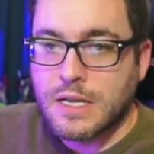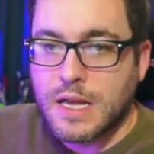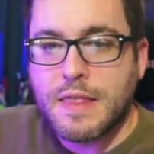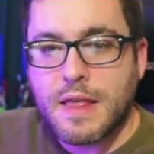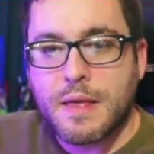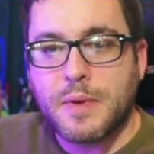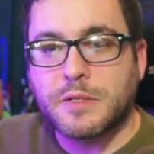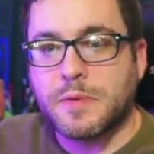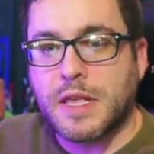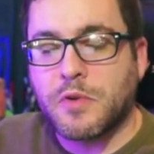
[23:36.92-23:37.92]
And that, that
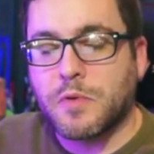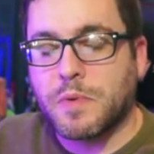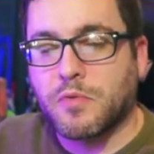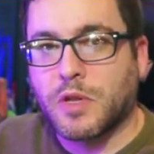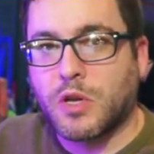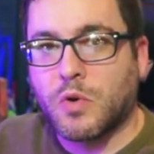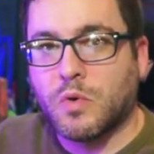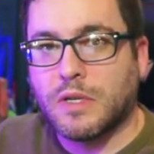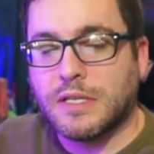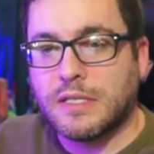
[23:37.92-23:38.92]
makes me think it would be really
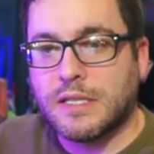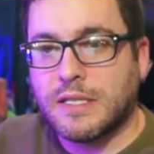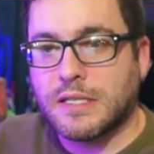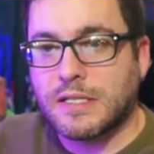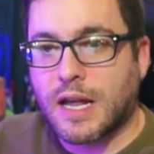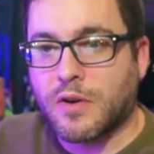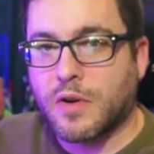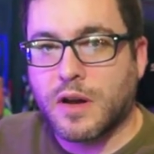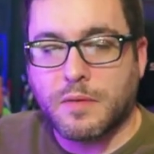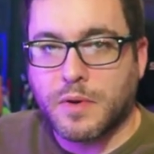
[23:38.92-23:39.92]
cool to see the Psycho
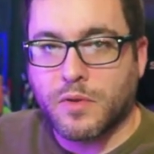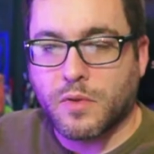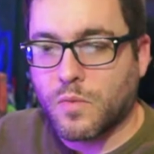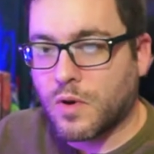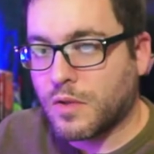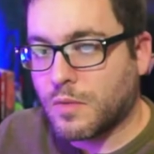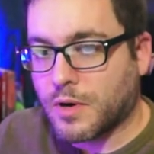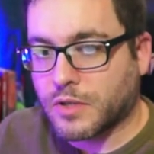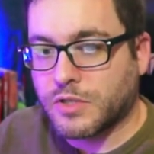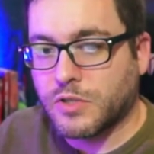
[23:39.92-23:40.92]
Gundam, either the one or the
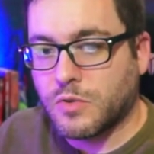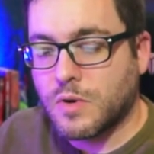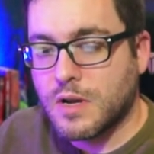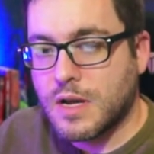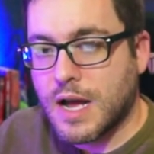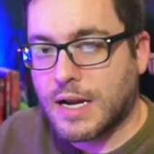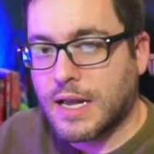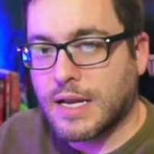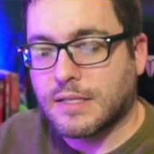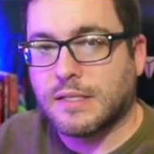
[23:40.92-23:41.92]
Mark II,
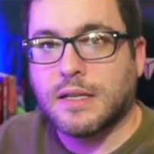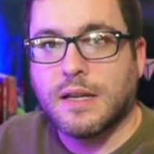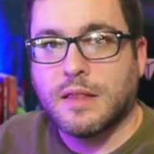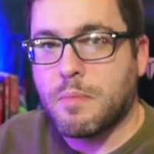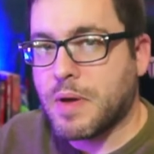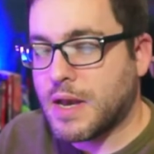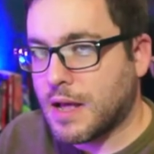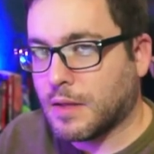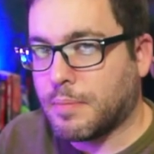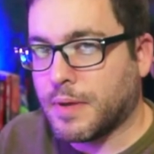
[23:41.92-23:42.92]
against the
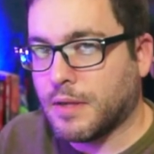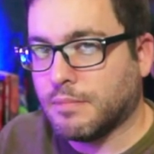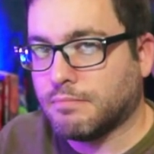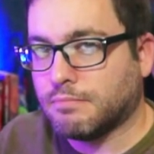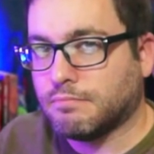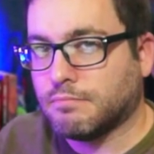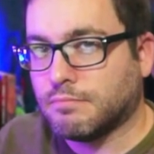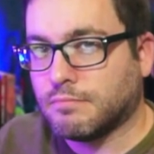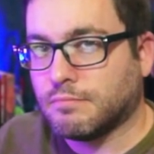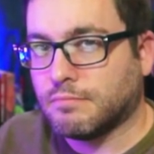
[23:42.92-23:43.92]
Penelope
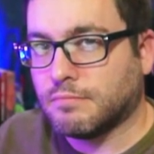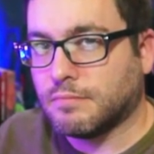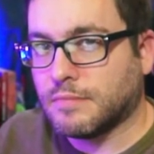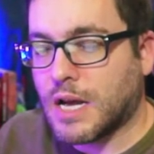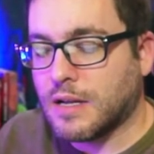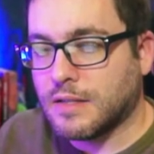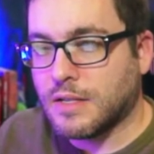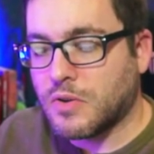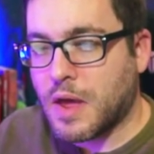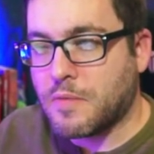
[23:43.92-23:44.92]
uh, you
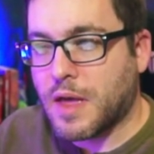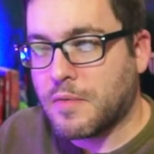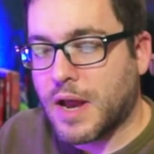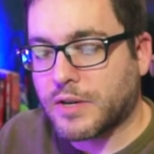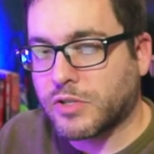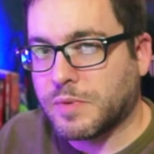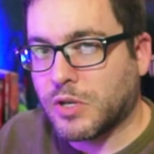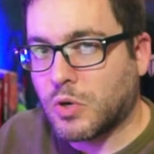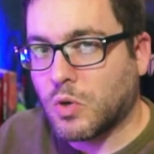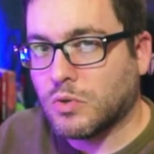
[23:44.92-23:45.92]
know that that would actually be
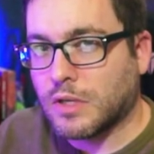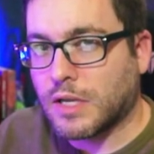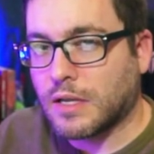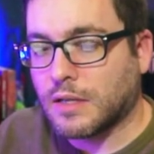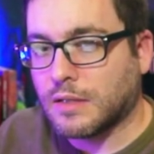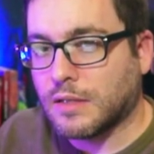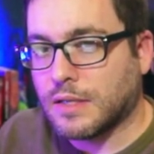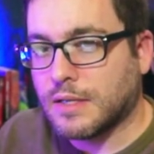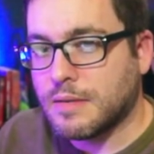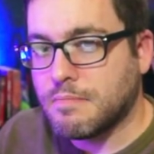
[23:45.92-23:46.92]
a cool looking
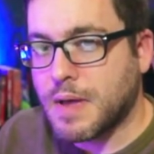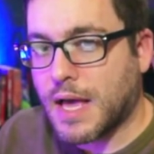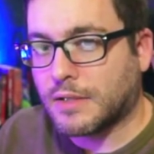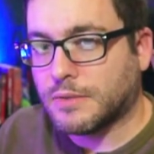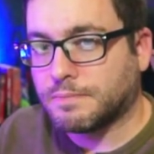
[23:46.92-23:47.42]
uh, battle.